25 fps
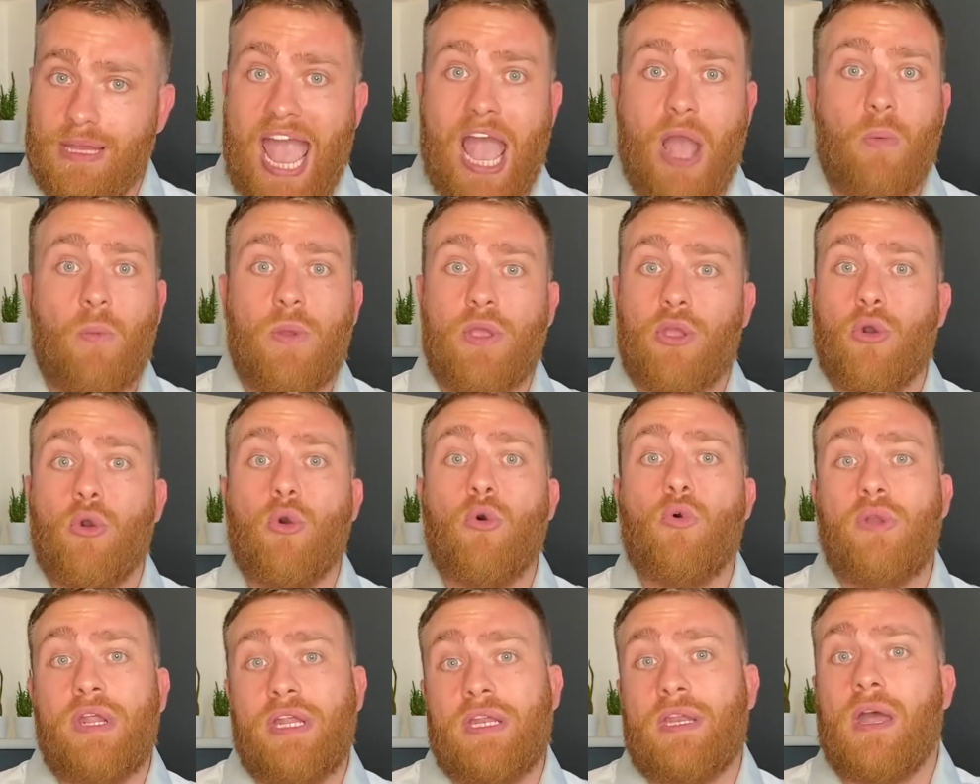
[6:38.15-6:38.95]
And we
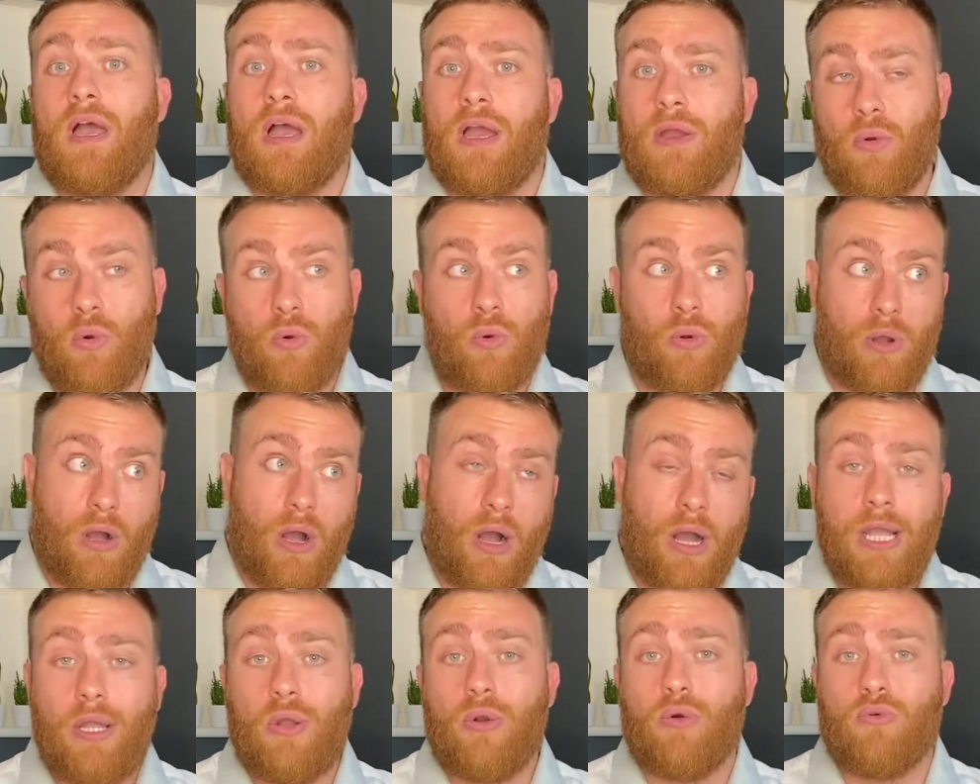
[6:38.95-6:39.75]
already know, or
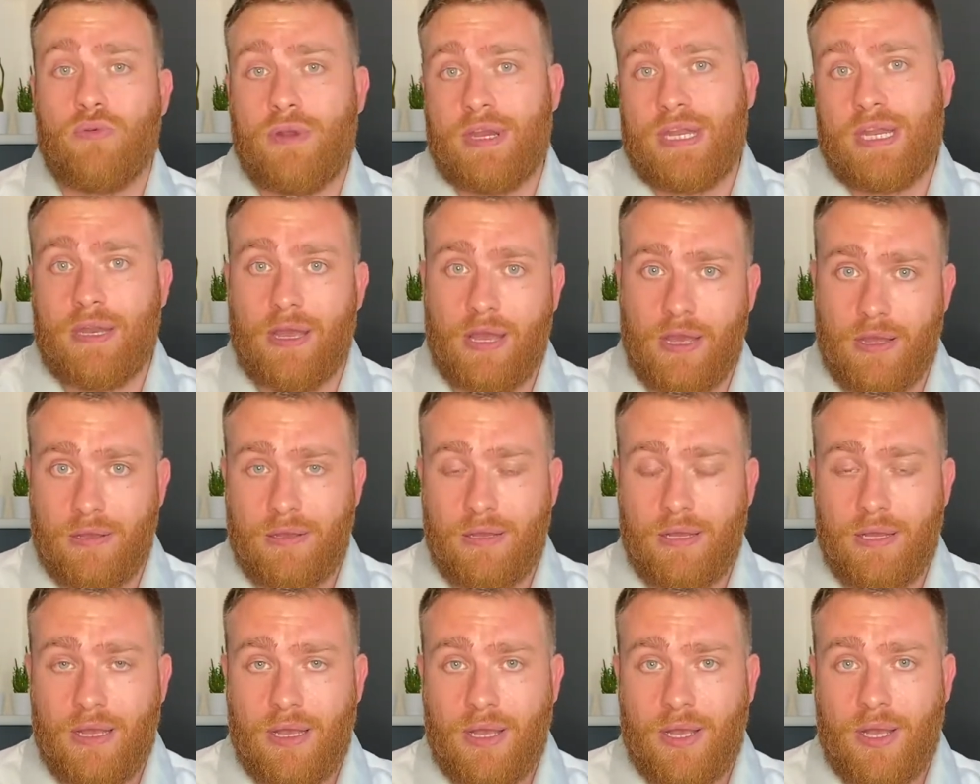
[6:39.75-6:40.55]
I already know,
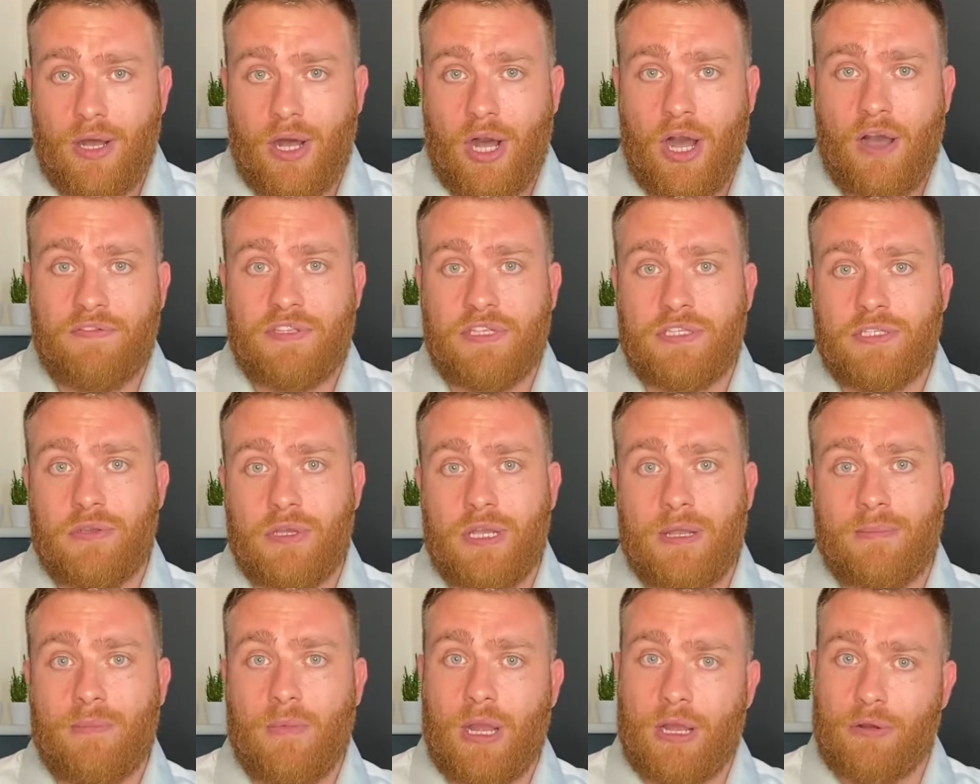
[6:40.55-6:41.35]
after
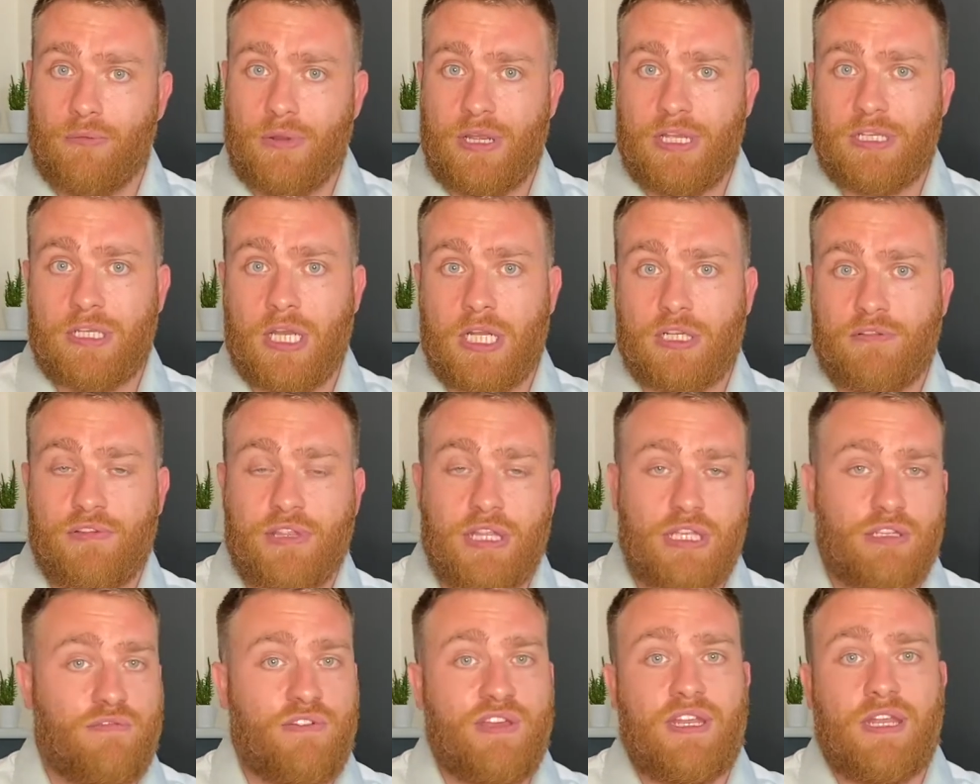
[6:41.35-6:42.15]
doing my research for
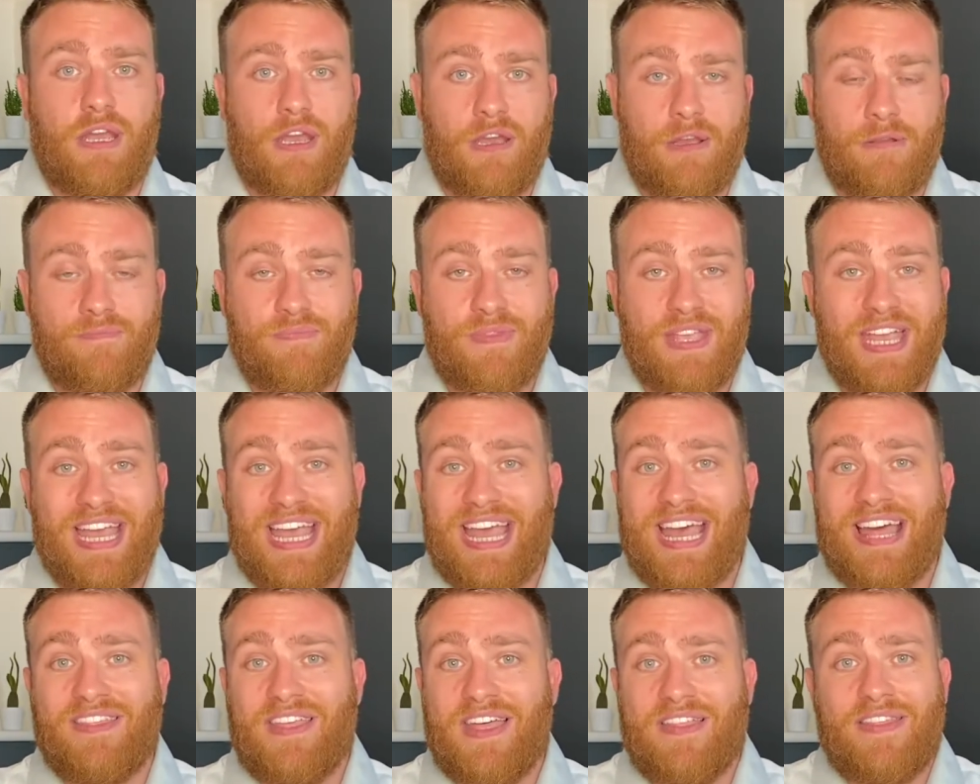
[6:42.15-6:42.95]
this video,
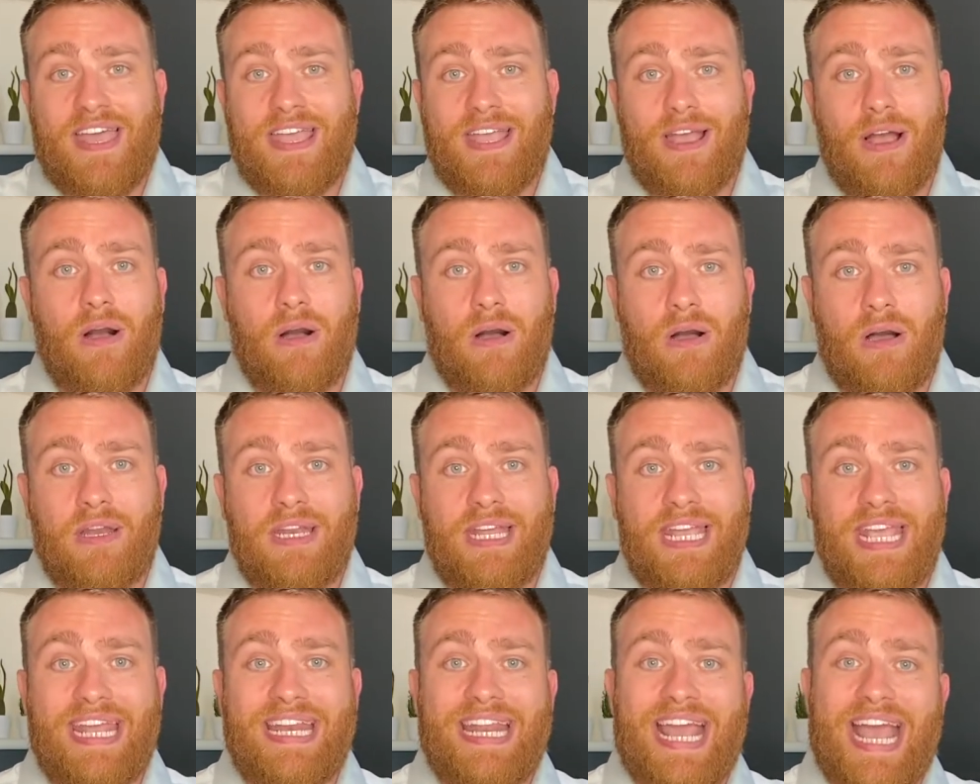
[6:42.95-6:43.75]
that they
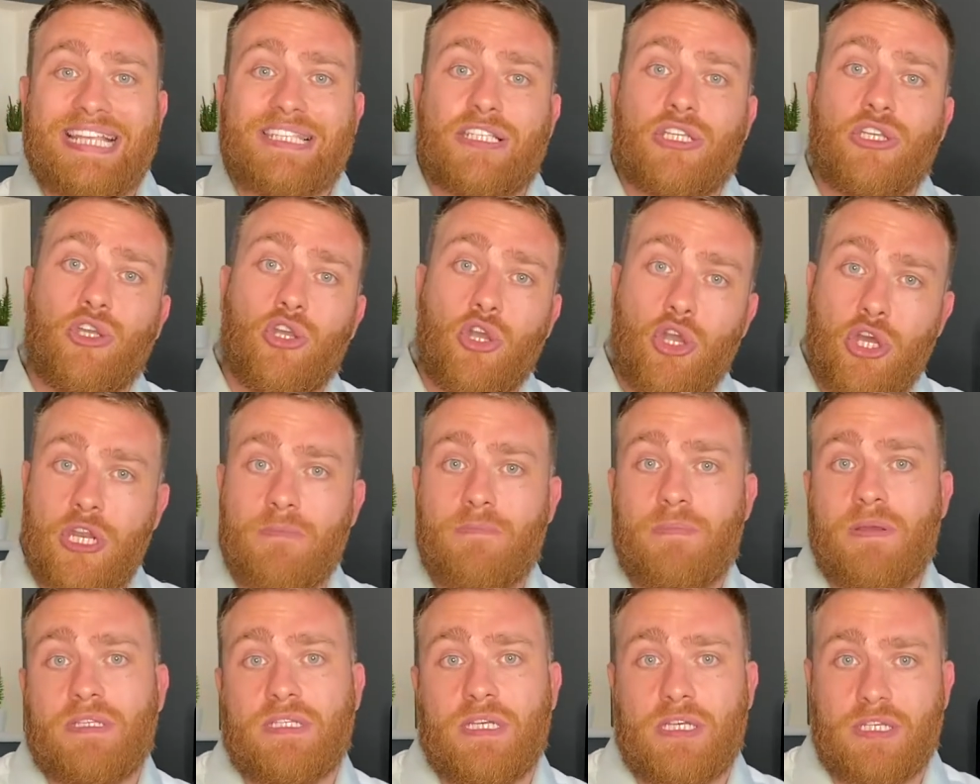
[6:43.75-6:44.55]
aren't in as good a
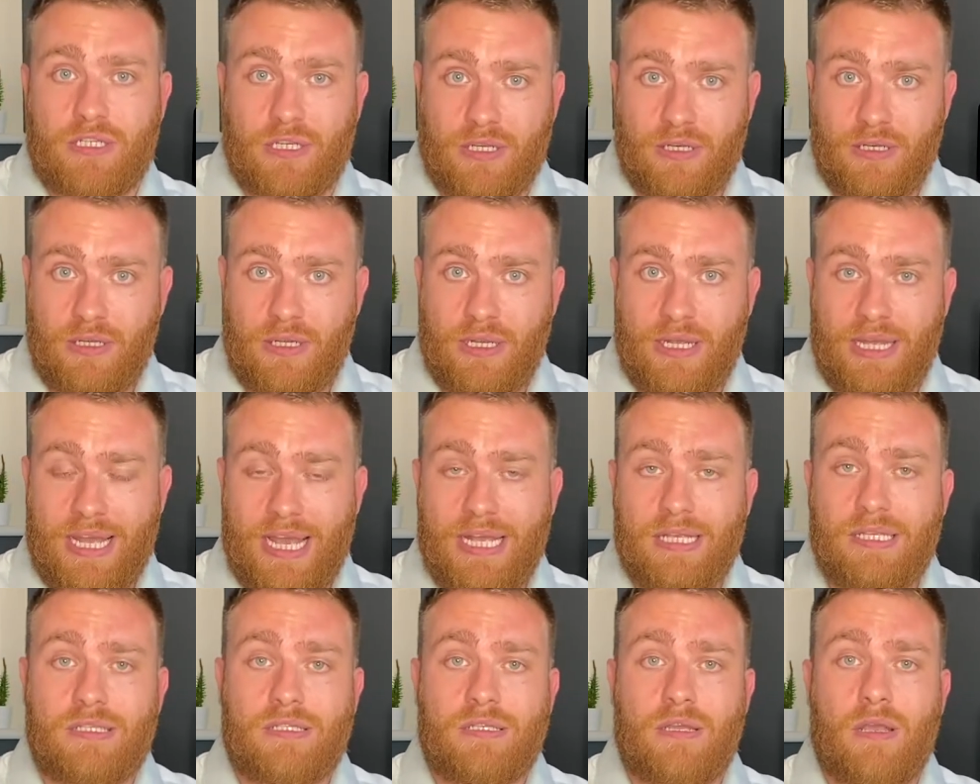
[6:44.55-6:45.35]
position
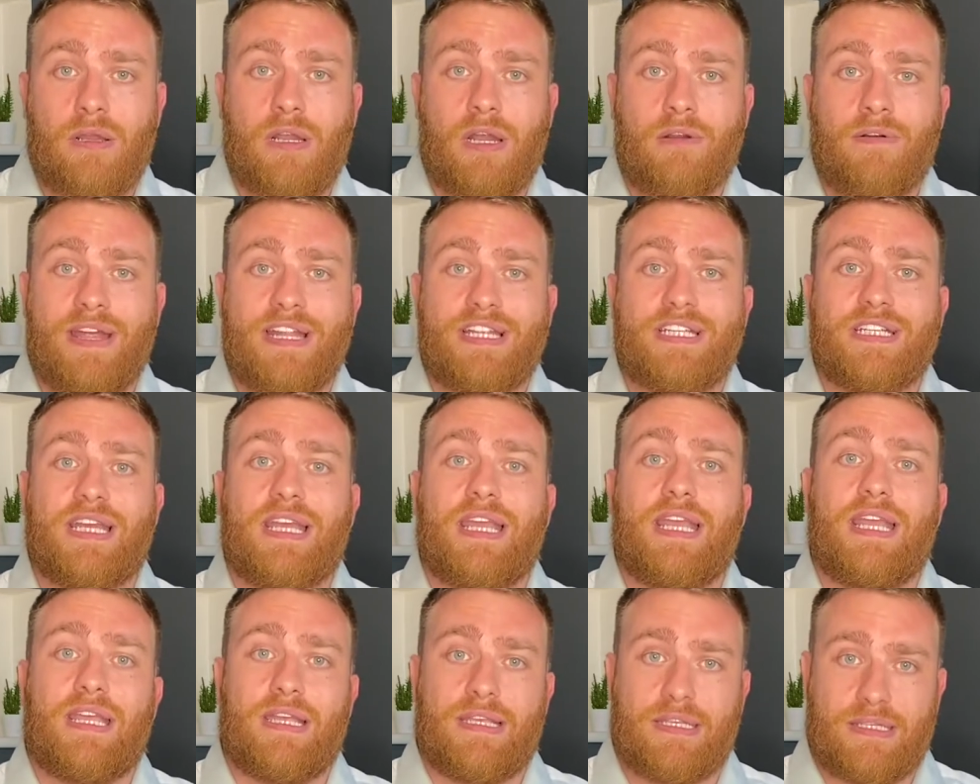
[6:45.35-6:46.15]
as SolarEdge
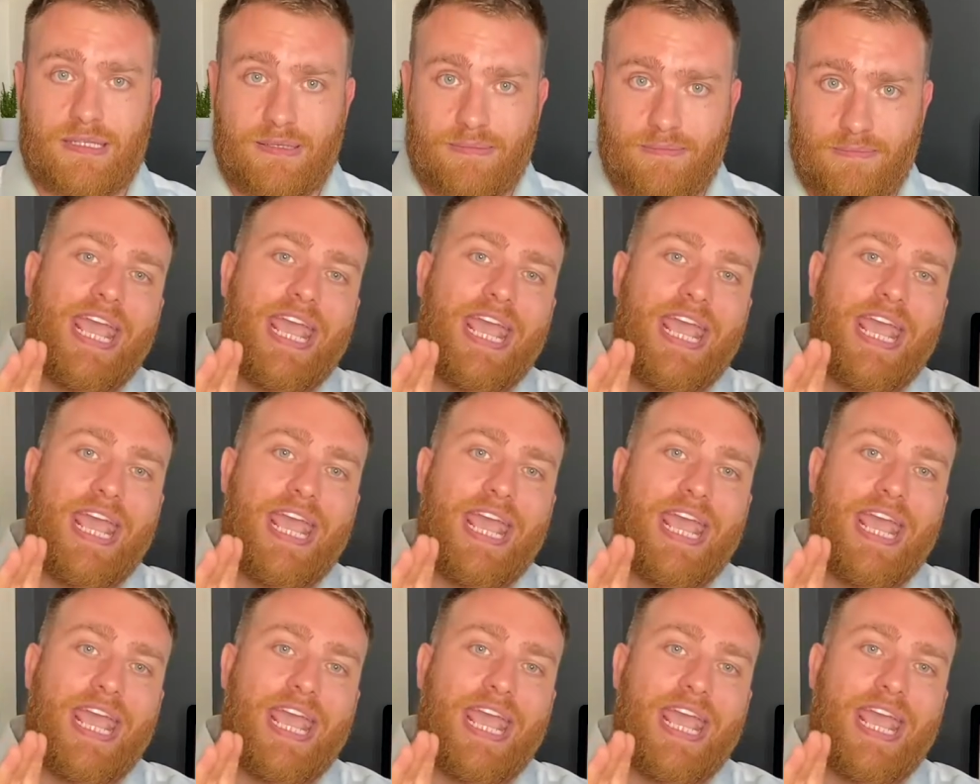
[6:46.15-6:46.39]
is.